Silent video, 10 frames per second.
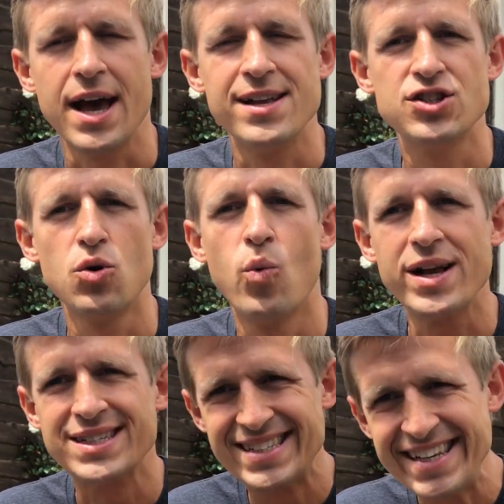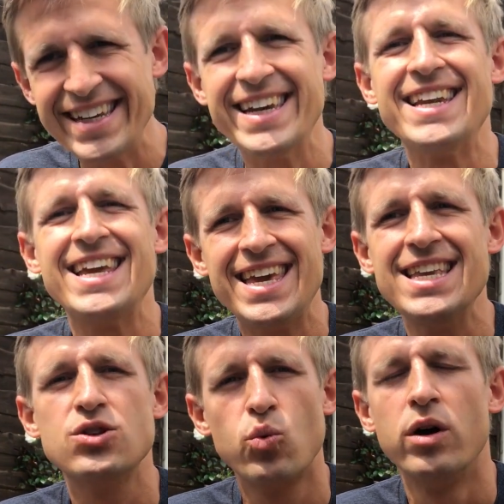And so we're seeking
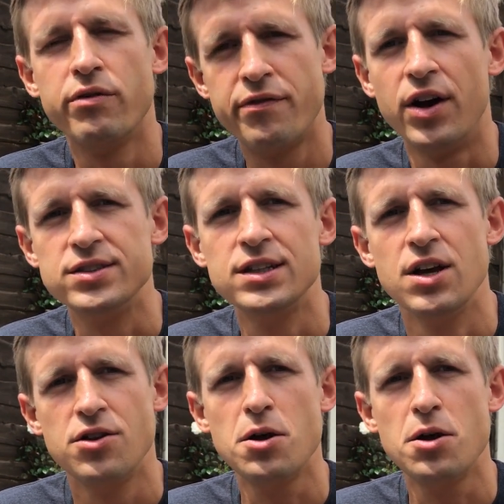his will first.